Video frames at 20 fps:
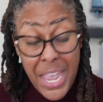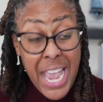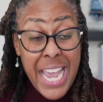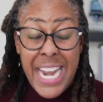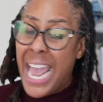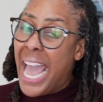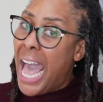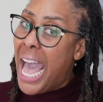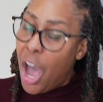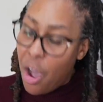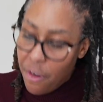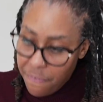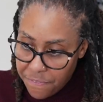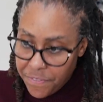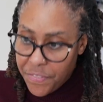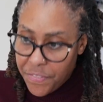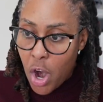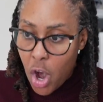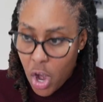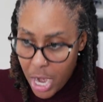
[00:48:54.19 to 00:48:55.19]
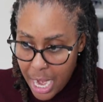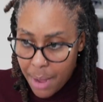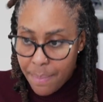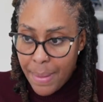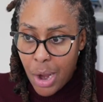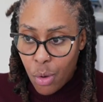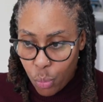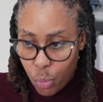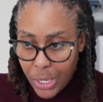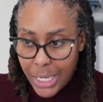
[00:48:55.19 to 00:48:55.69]
And how far am
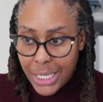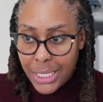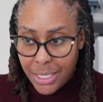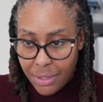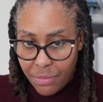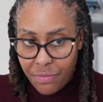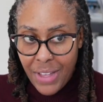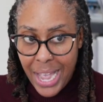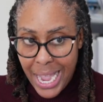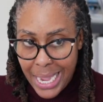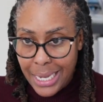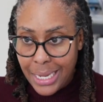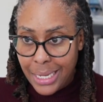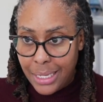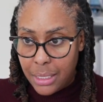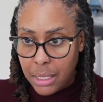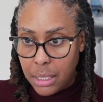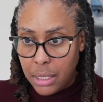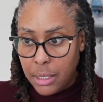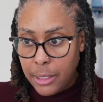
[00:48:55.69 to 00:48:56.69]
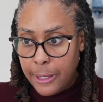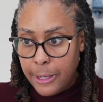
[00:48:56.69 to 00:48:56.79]
I willing to fight it?